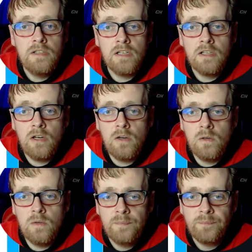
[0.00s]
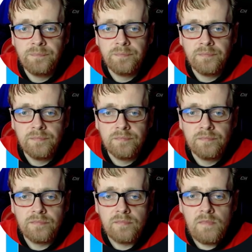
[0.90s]
And you hit code,
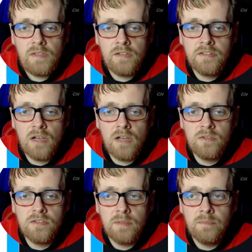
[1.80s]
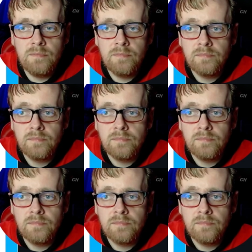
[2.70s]
download zip.